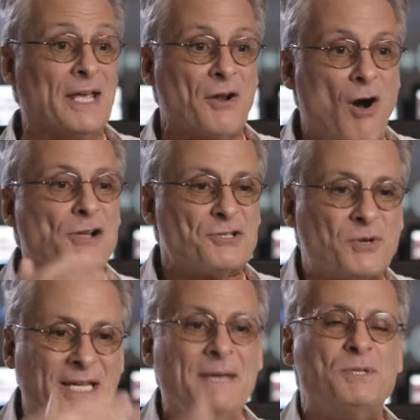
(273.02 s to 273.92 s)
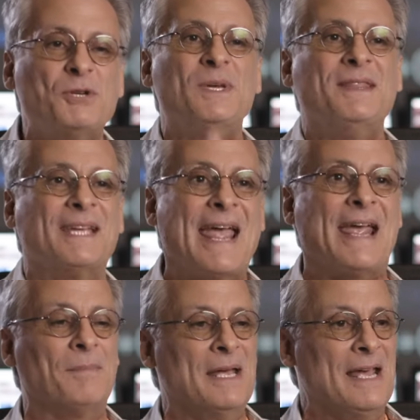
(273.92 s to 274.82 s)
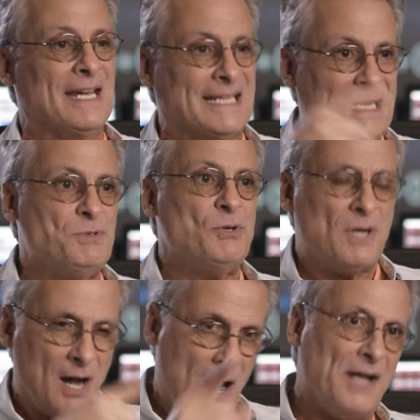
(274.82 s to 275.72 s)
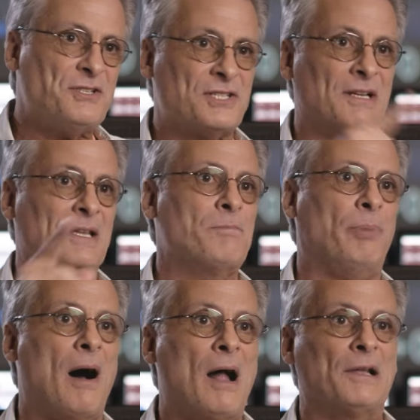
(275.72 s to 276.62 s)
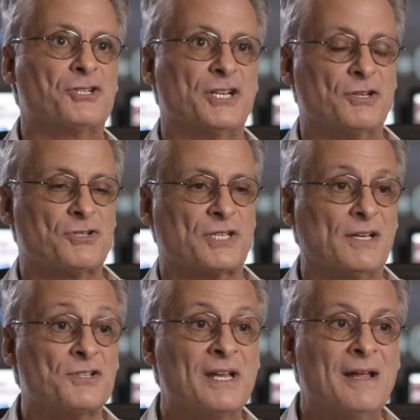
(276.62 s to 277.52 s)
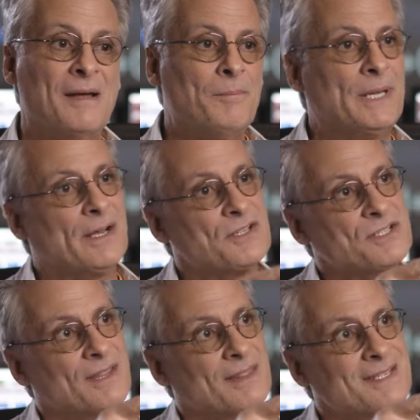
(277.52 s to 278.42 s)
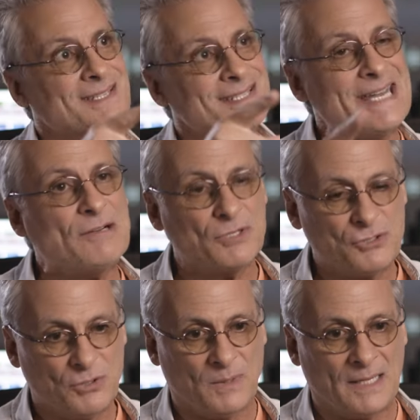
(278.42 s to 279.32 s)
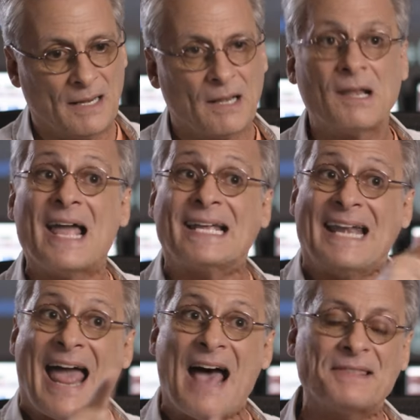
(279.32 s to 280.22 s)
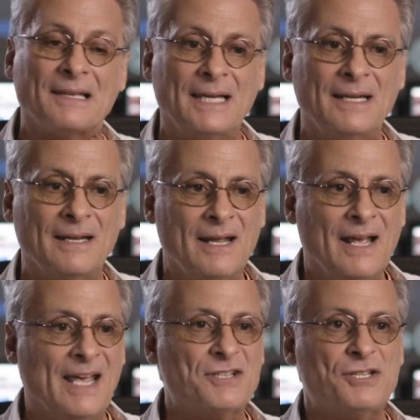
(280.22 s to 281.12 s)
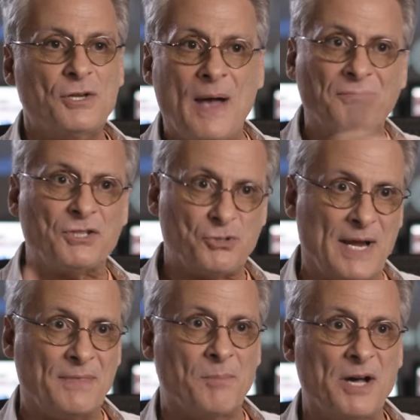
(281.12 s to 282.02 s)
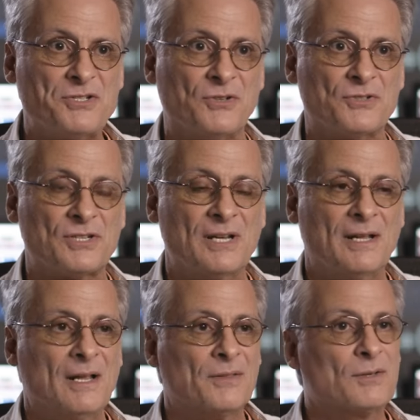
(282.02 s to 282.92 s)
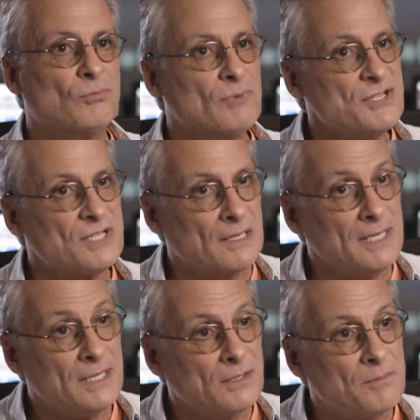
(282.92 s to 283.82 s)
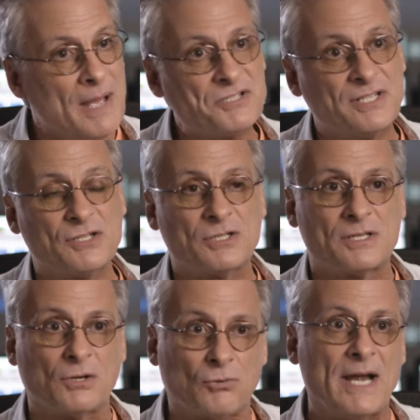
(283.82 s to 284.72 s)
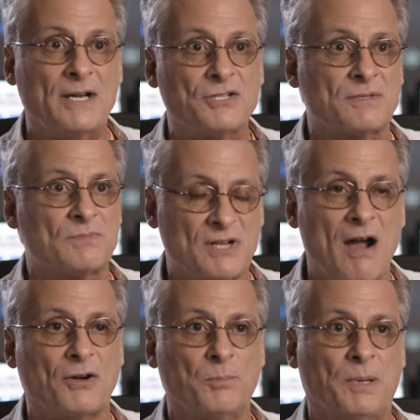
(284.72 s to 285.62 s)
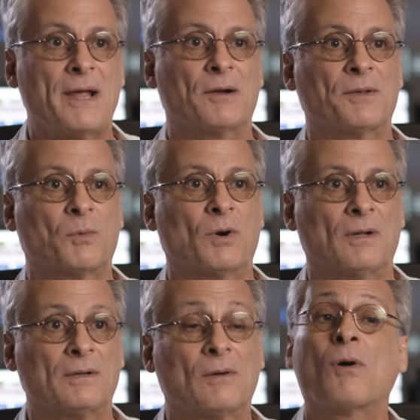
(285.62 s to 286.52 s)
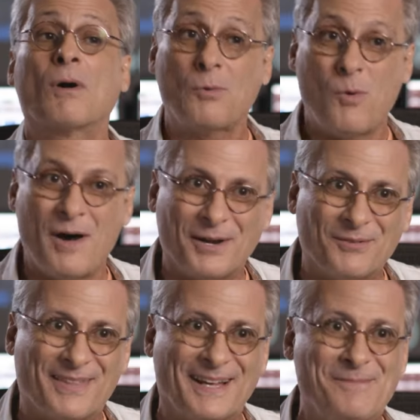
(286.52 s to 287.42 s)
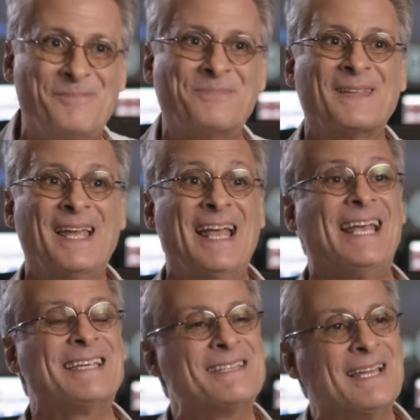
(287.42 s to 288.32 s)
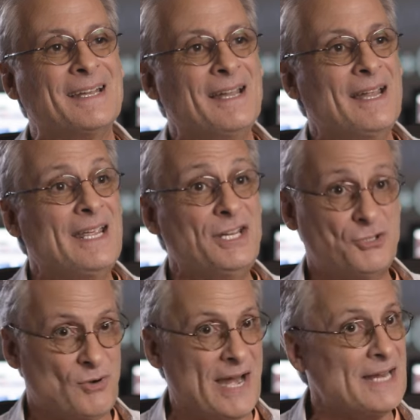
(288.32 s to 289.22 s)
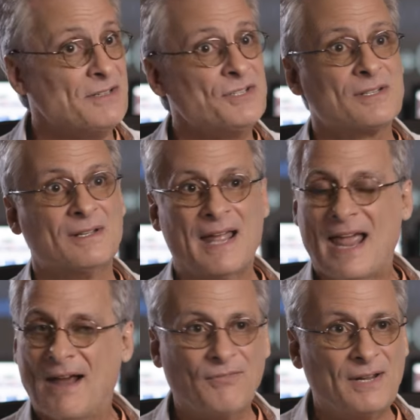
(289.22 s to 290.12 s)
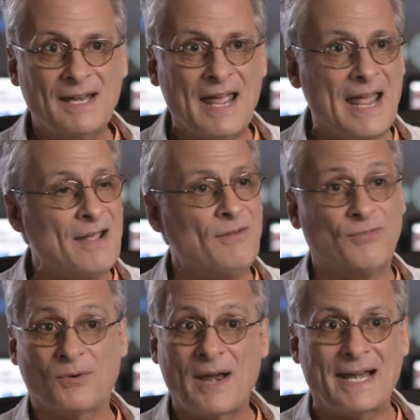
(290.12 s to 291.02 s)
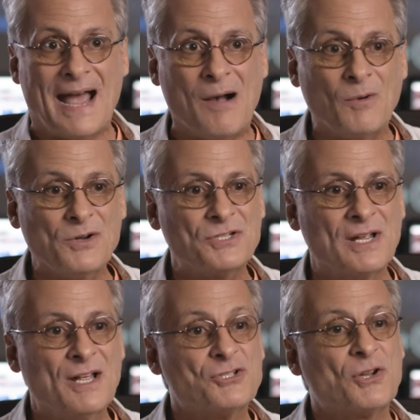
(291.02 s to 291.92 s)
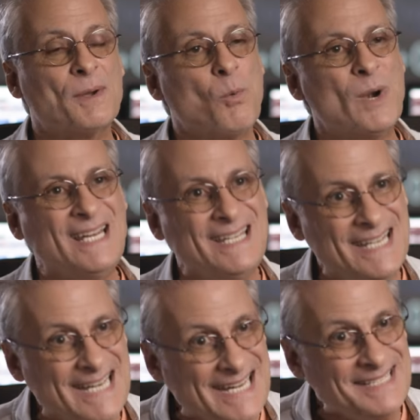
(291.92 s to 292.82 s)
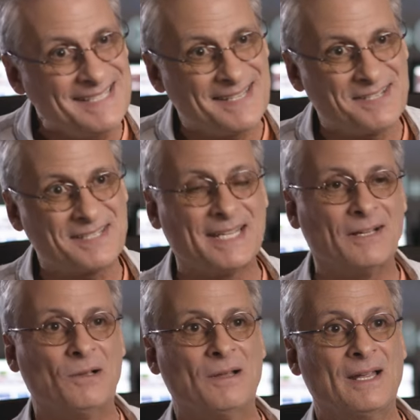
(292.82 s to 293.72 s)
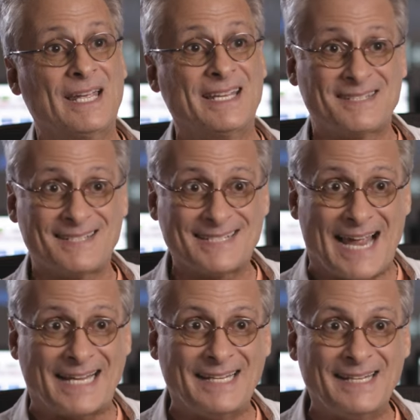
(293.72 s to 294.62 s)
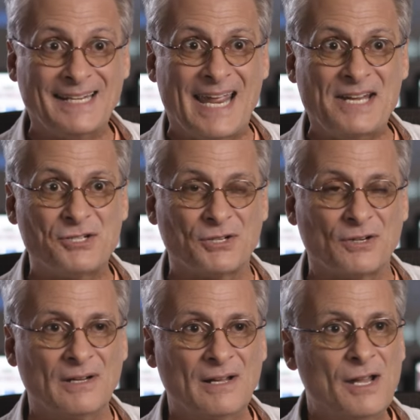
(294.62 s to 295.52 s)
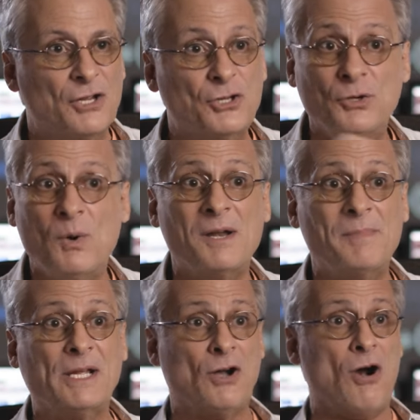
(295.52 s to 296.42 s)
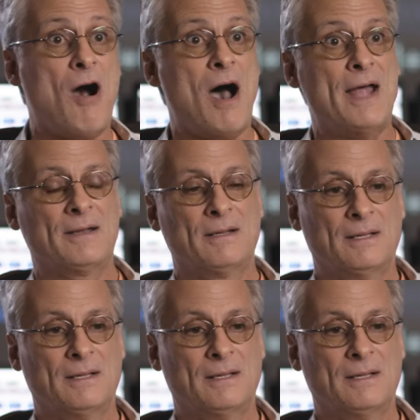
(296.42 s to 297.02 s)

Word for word: It also keeps you in the game. It keeps you constantly polishing your skills because the secret to it, like an athlete, is that you have to train the muscles. The reason Lionel Messi is the greatest soccer player in the world, or one of them, is that he trains every day for eight hours so that when he needs the skill, it's second nature. You don't want to be caught